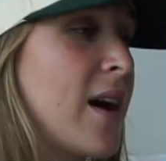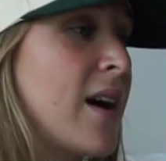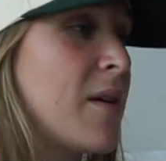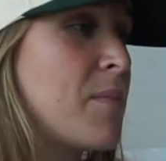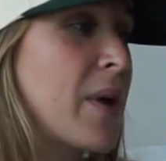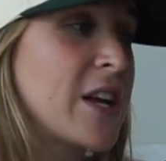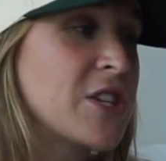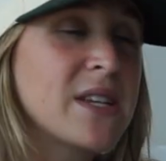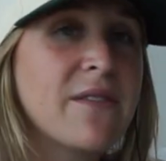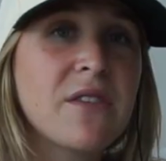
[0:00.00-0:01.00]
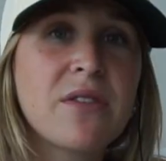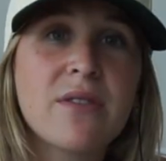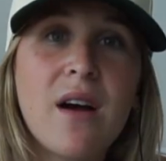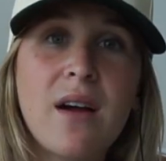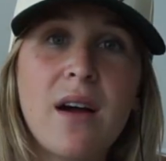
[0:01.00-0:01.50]
But I just never
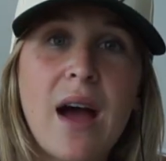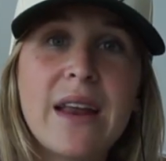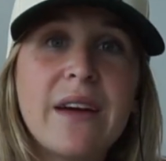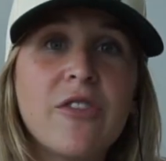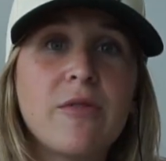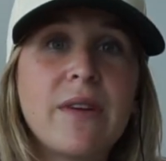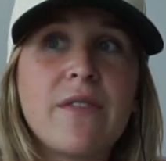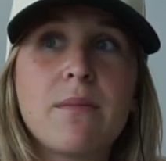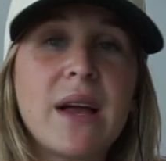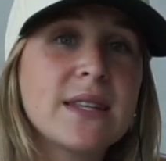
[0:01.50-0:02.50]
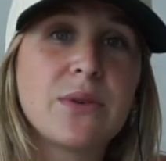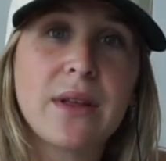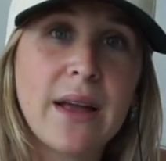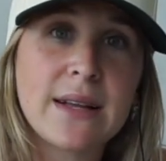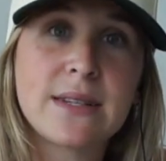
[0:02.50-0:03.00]
thought, I never have even been
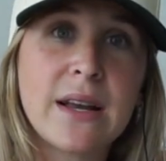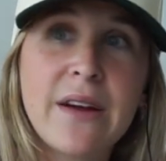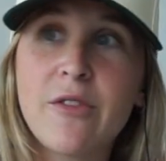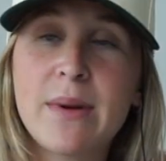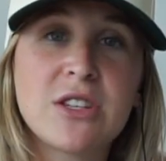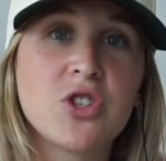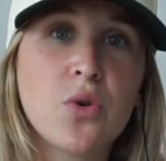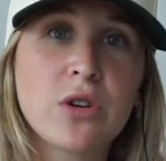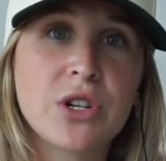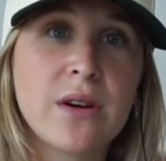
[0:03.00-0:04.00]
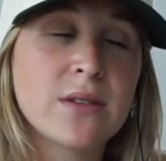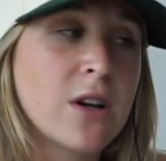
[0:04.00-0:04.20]
to Atlanta. I never been to Georgia.